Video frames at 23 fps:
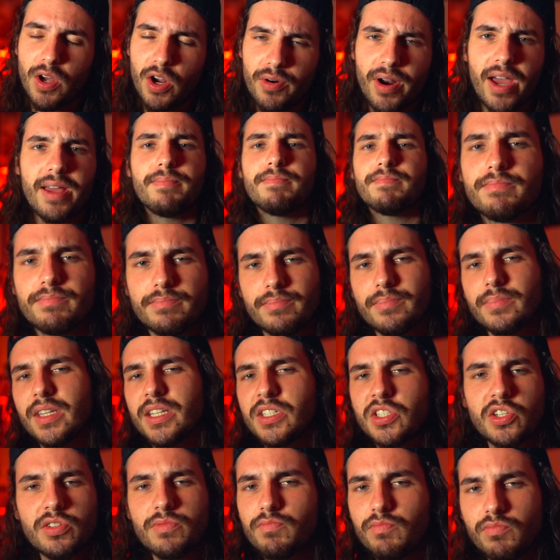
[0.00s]
All right,
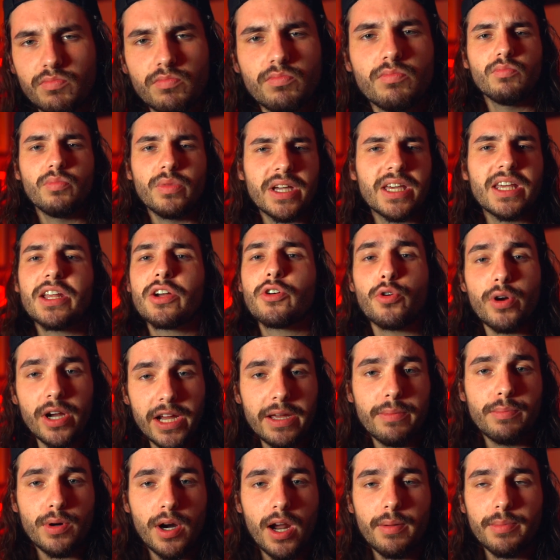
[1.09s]
we can agree,
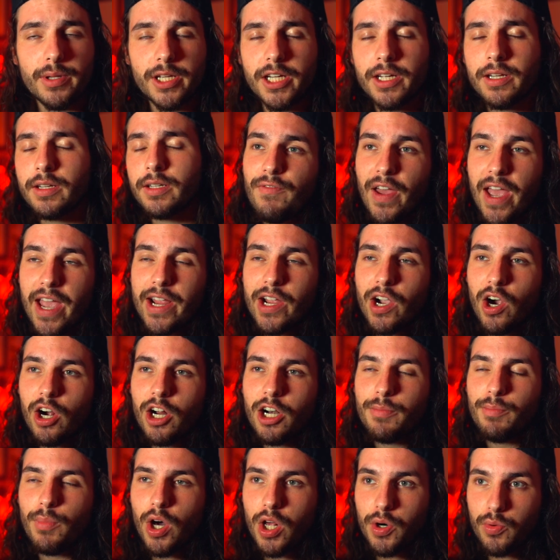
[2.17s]
probably.
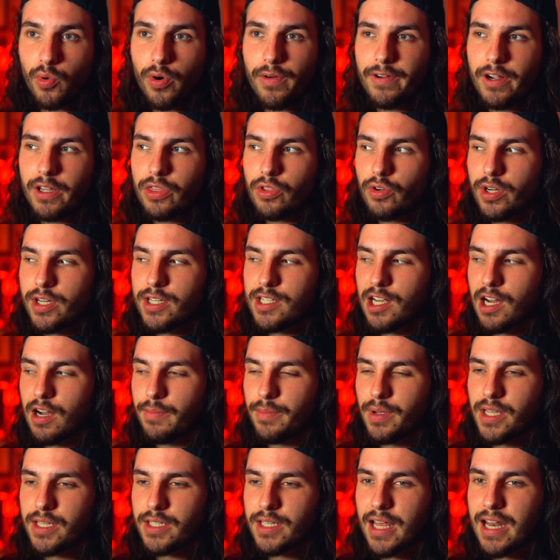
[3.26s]
Vanguard and Modern Warfare 3
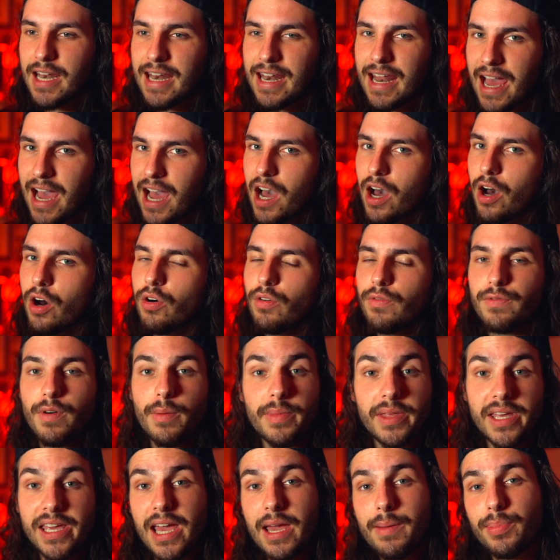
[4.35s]
zombies, and now, from
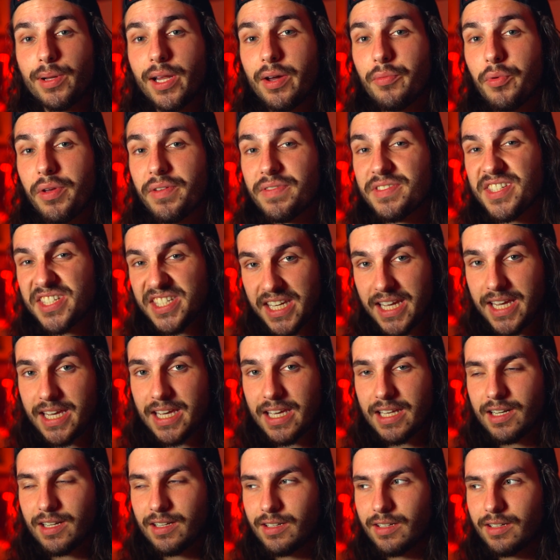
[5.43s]
the gameplay we've
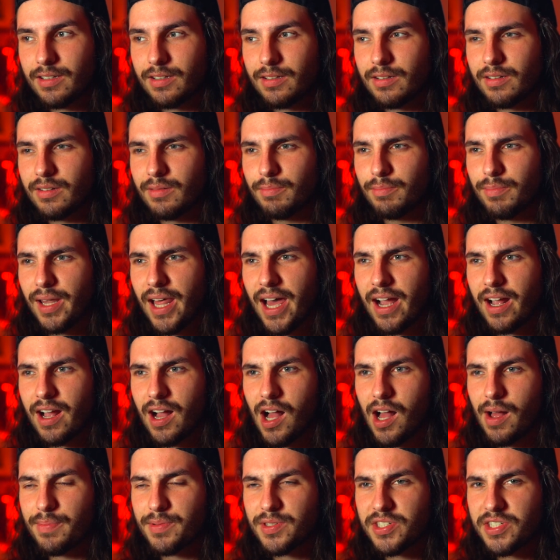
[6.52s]
seen, Black
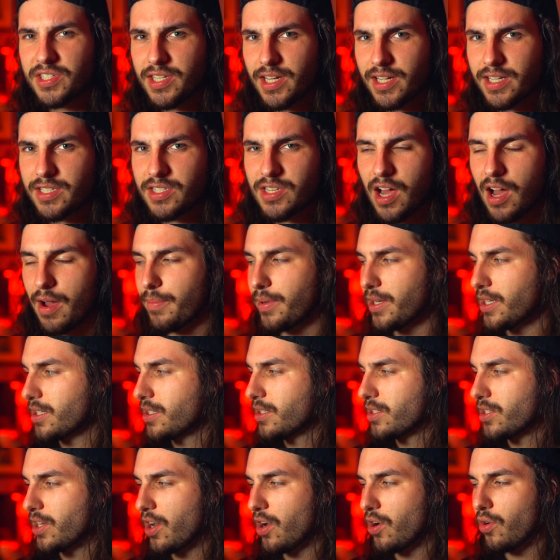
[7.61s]
Ops 6 zombies.
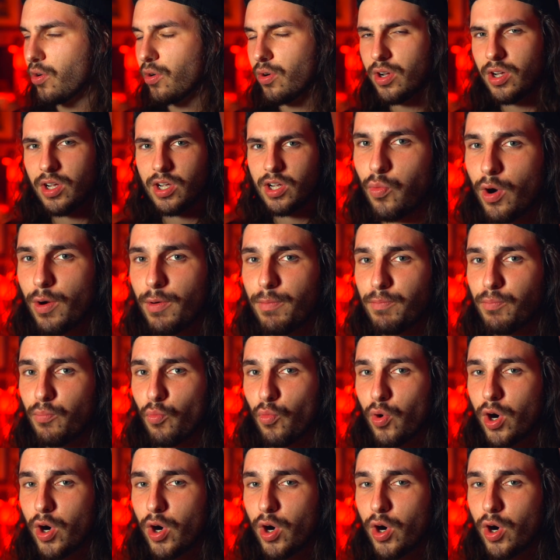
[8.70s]
So we're